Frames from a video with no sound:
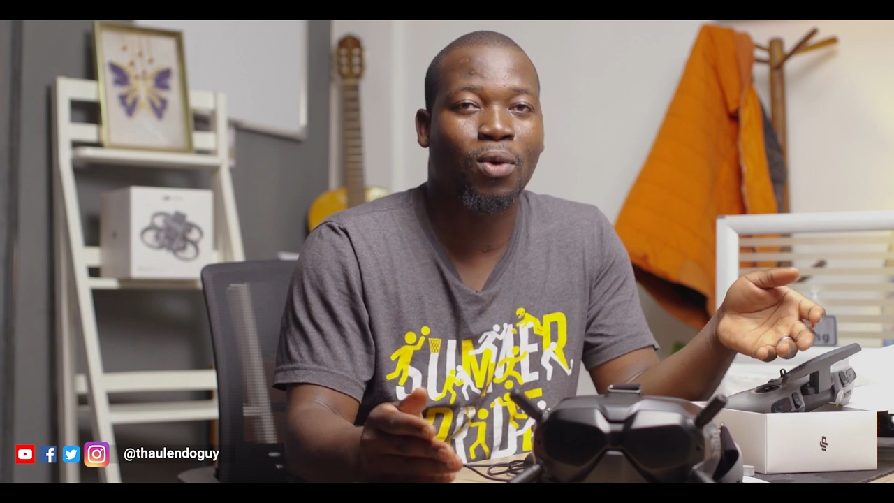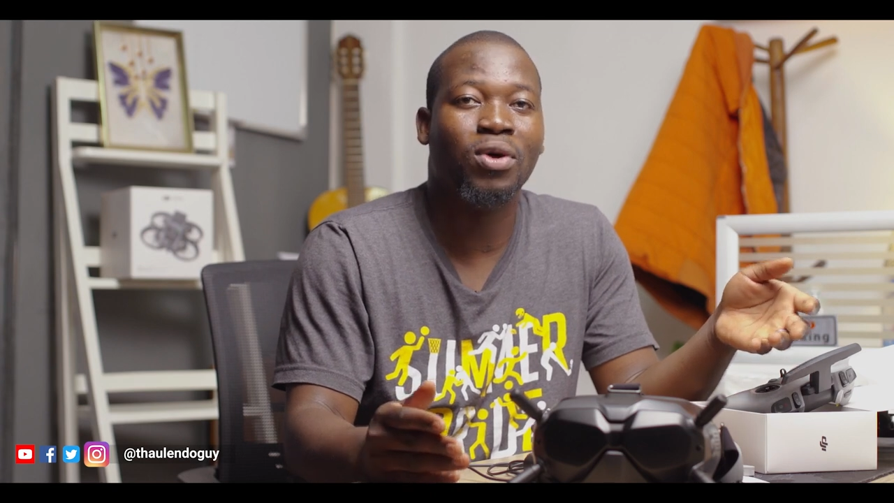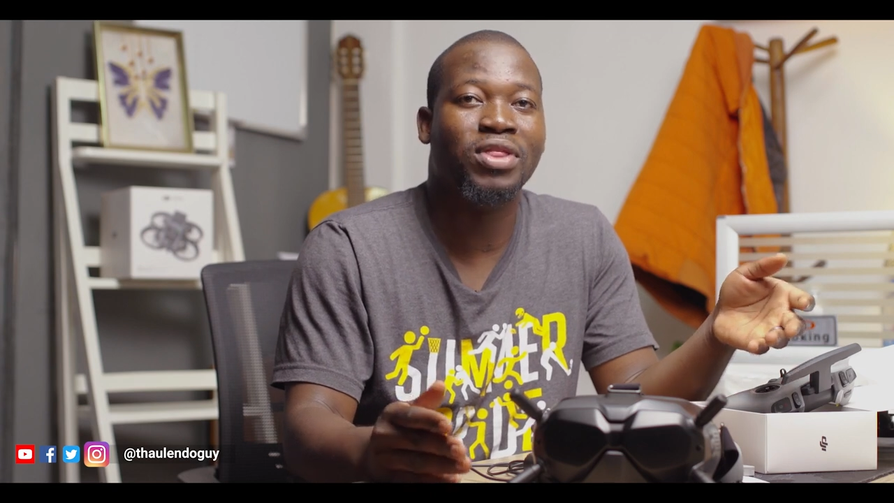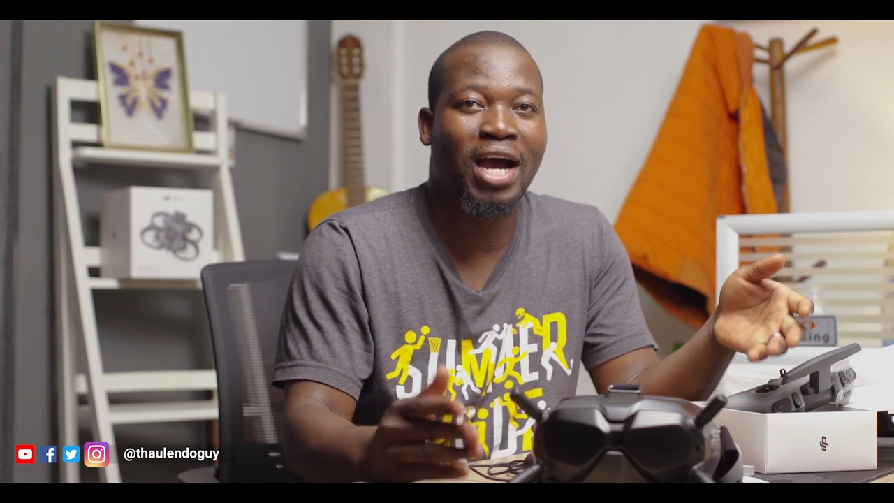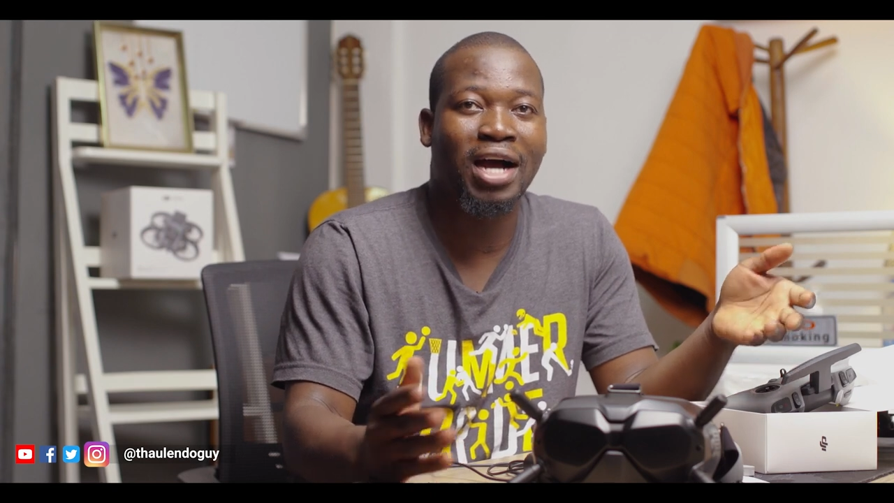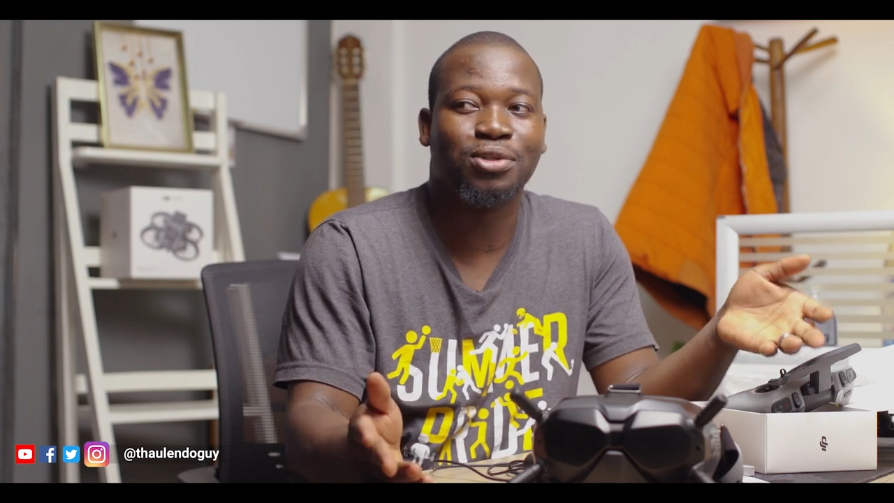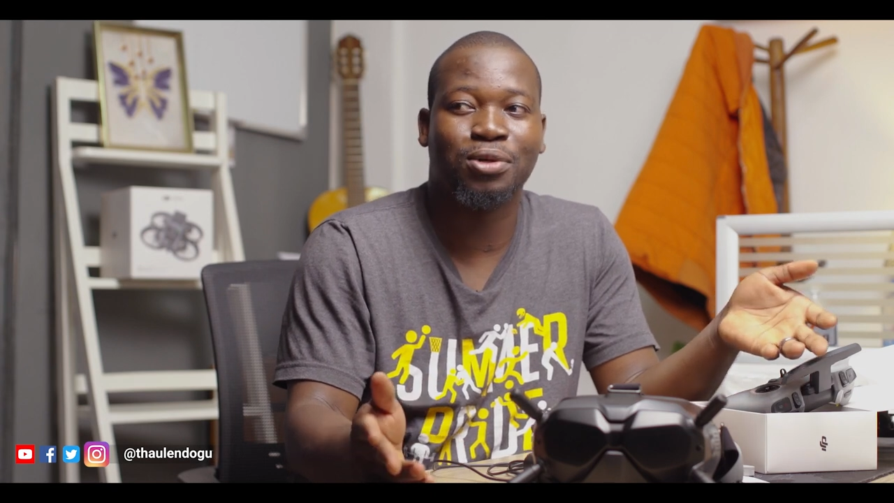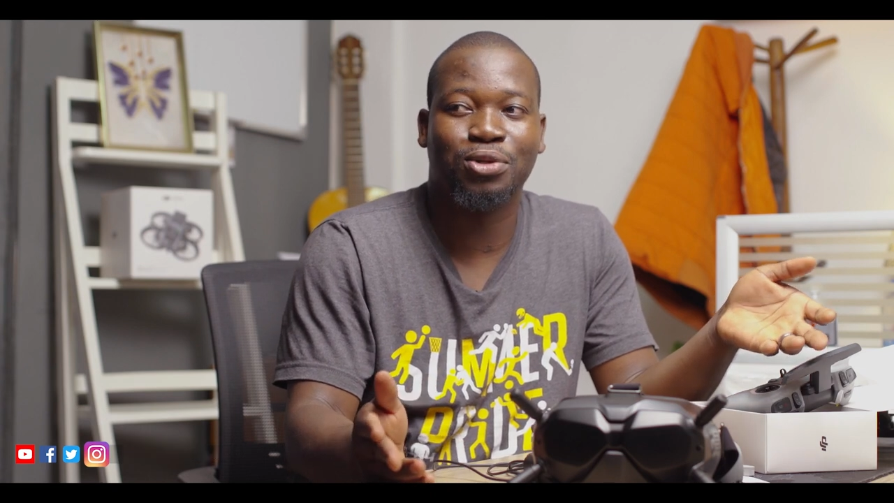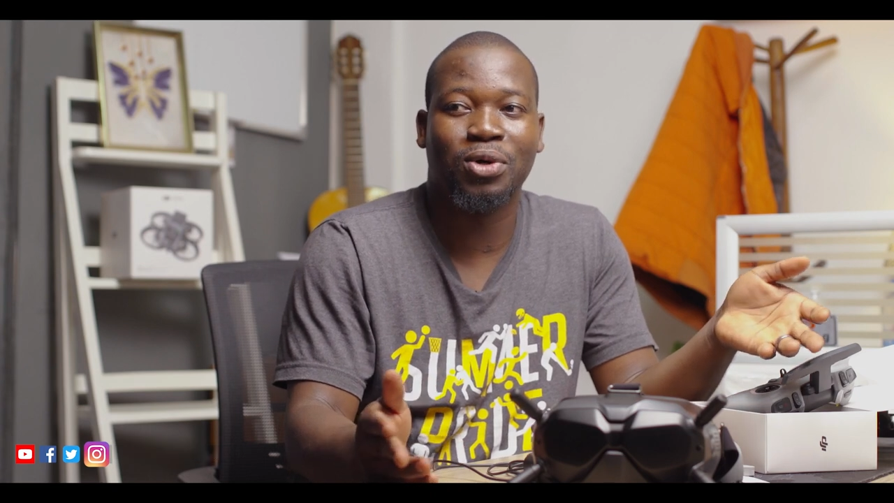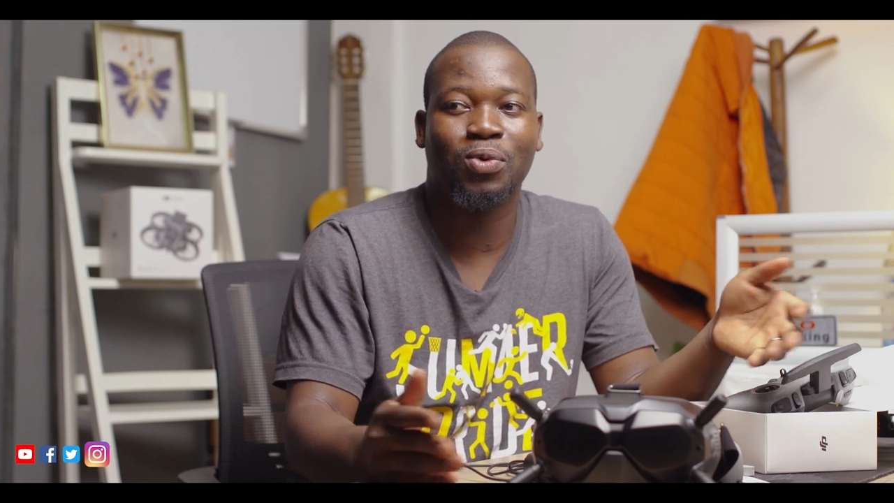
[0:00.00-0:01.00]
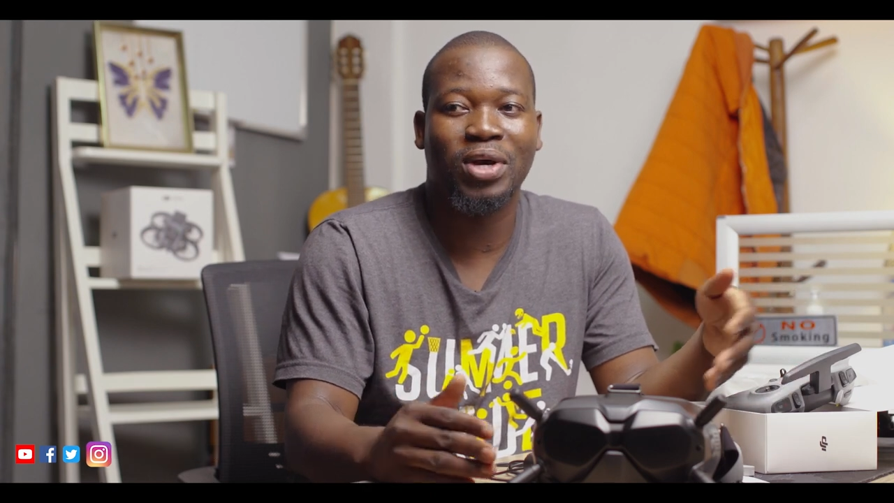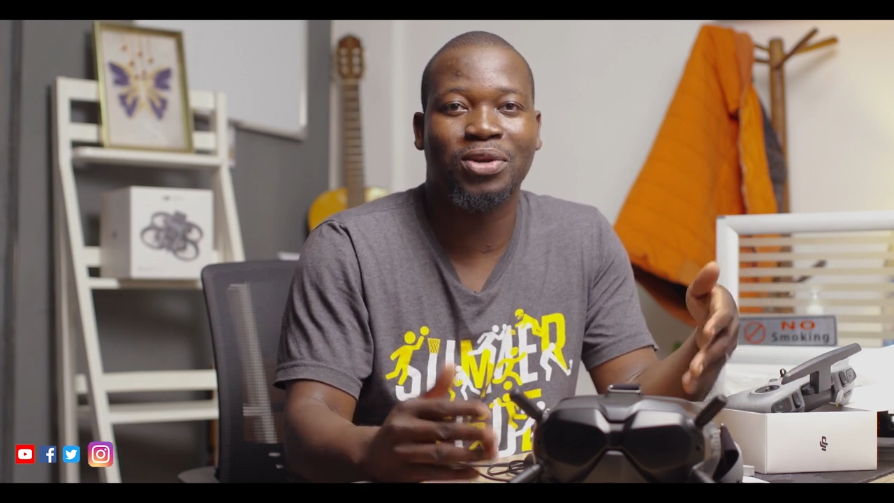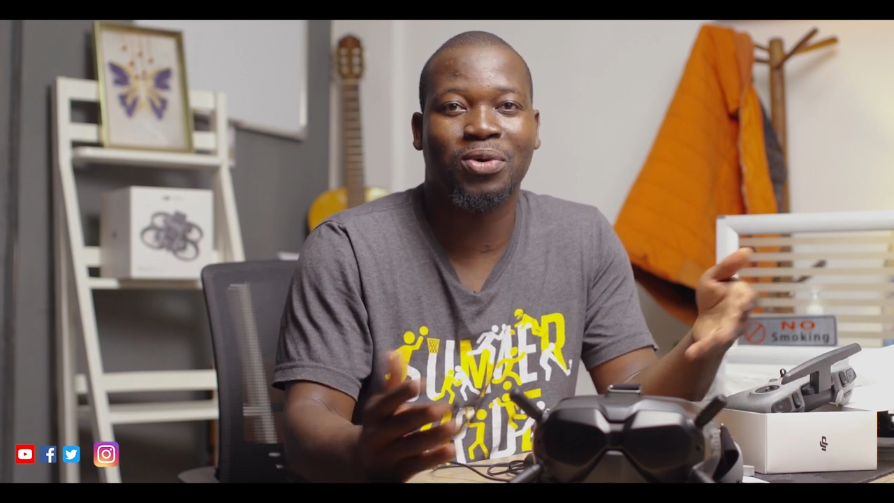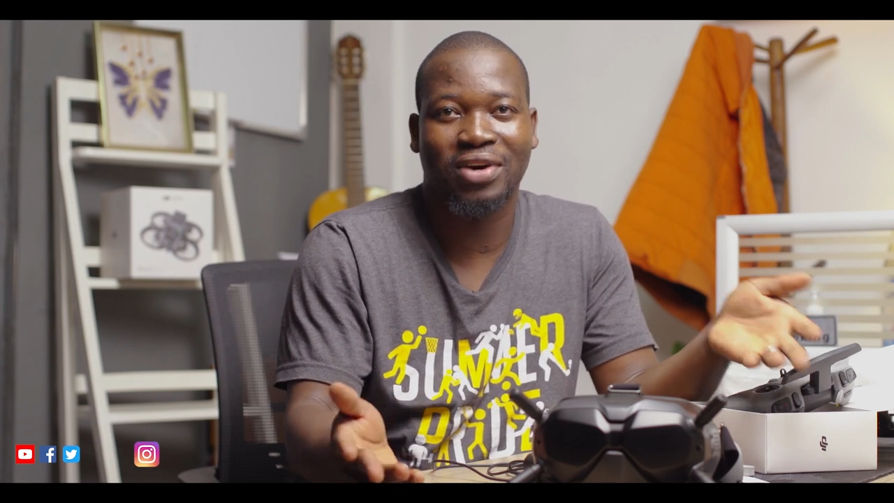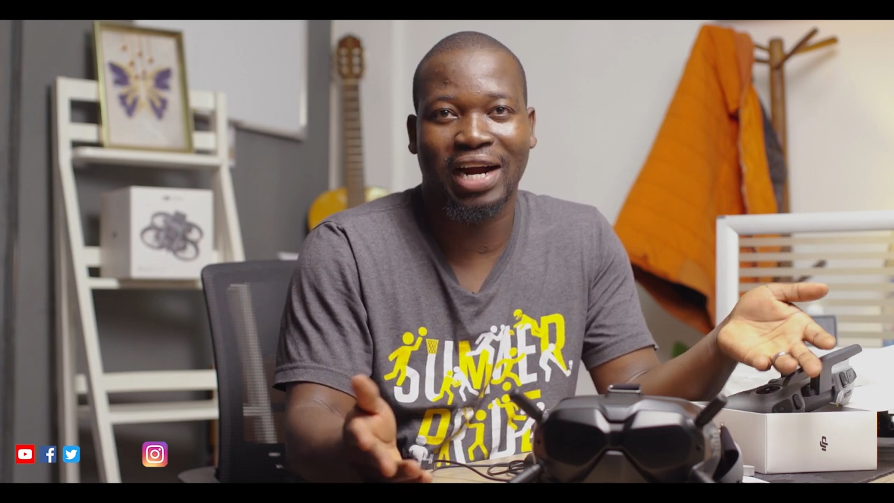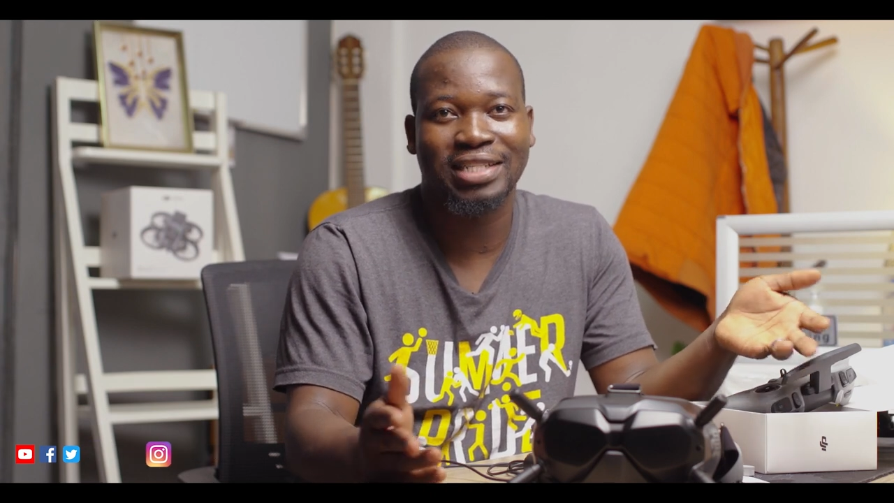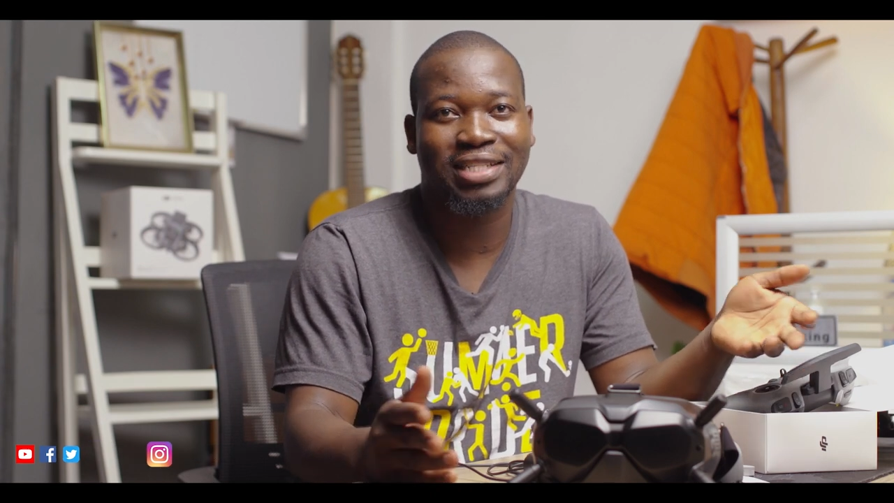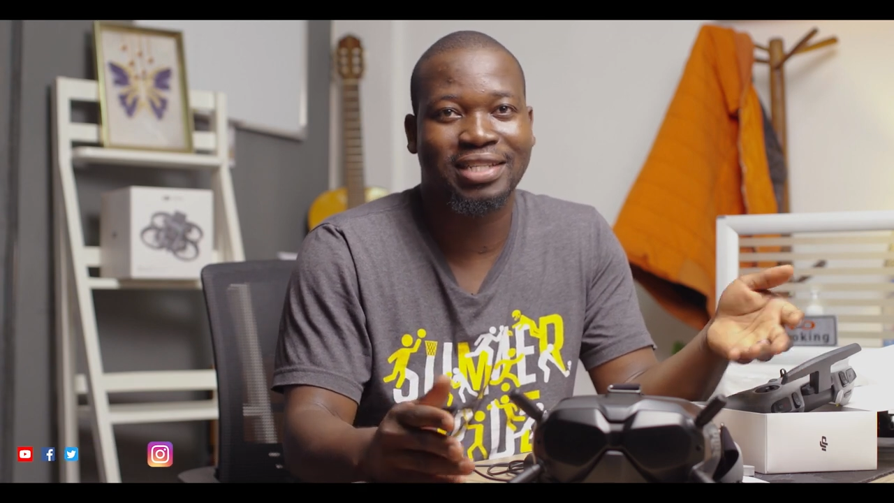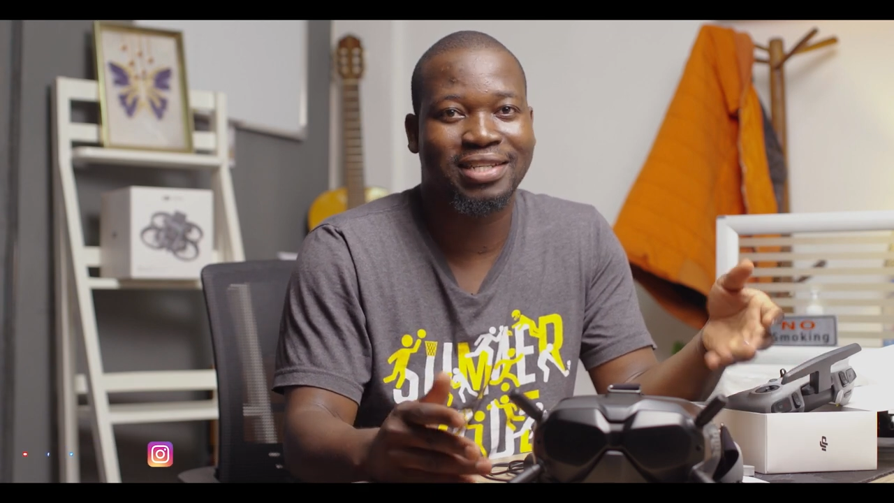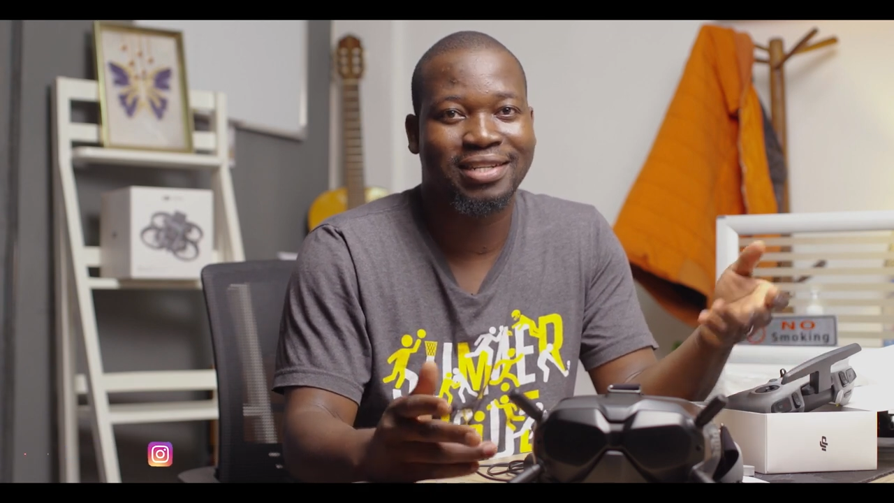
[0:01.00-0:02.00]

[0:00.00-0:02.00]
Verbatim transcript: on the actual drone. When you crash,